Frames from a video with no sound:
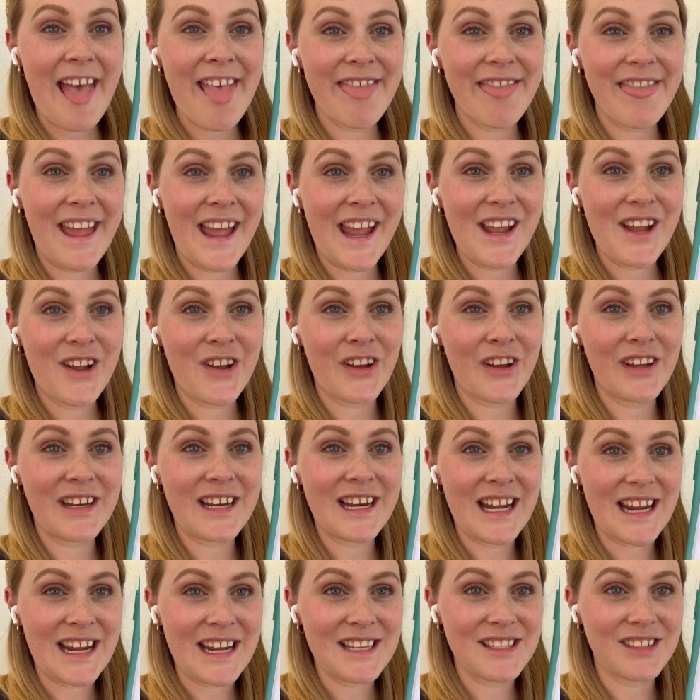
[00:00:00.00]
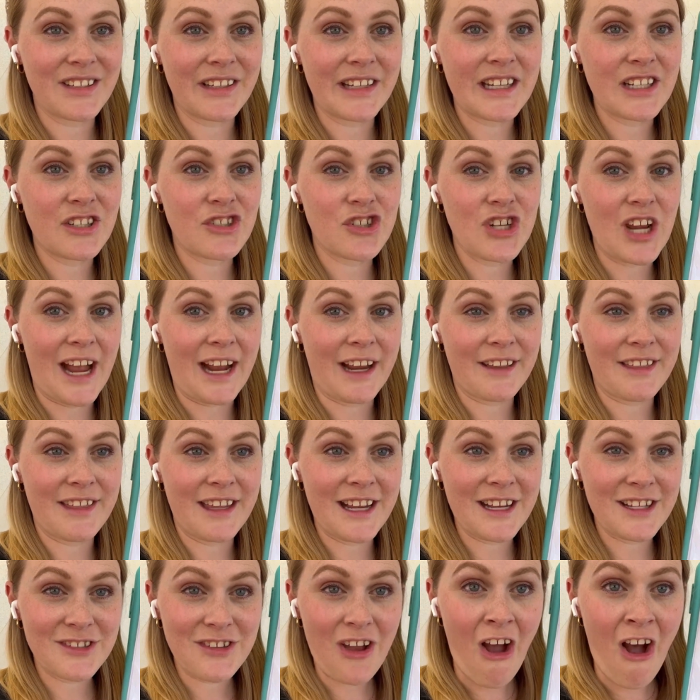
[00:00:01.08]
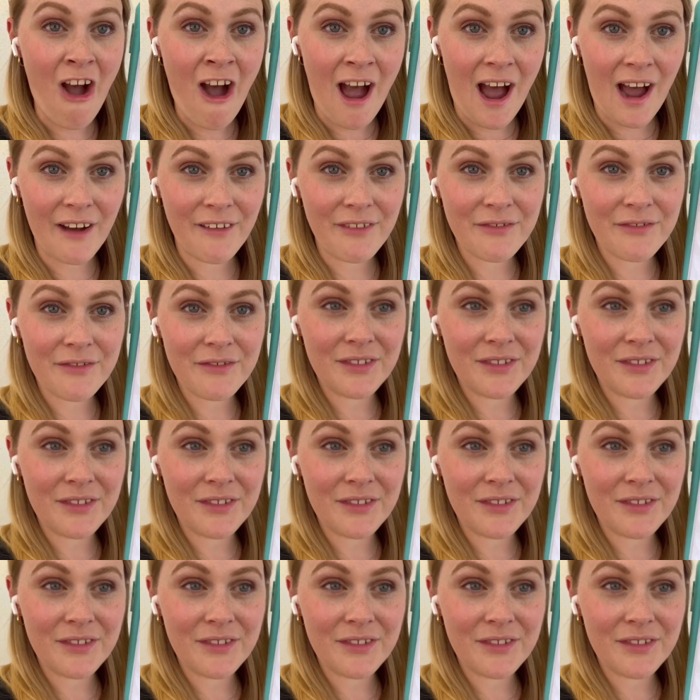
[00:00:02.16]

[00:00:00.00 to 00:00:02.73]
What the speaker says: they could easily check things off.